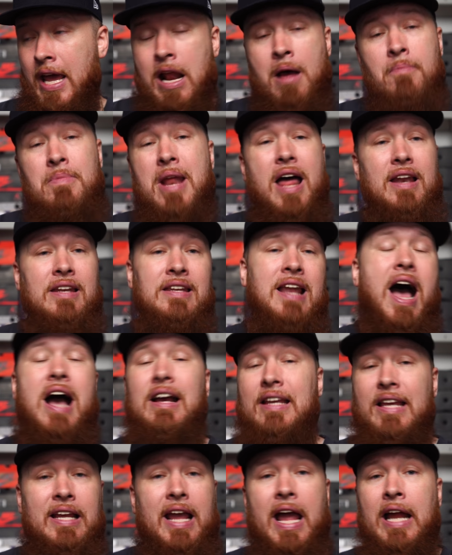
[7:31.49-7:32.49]
And I'm not
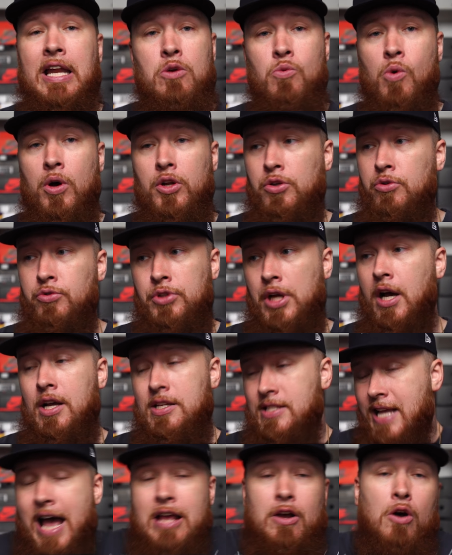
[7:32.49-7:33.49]
knocking anyone who
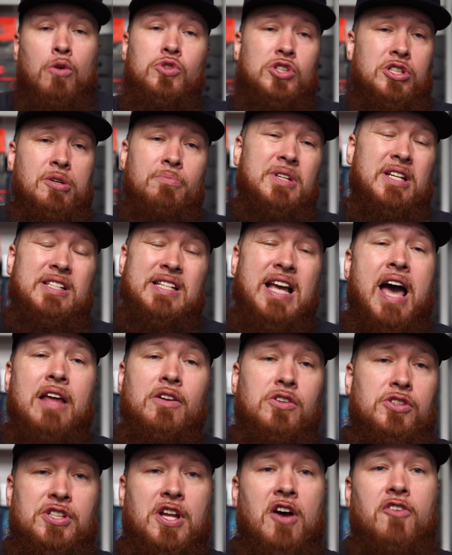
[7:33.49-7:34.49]
does. I own some
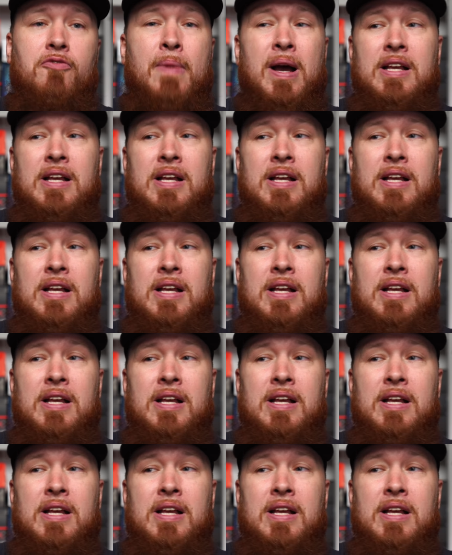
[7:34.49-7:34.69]
designer stuff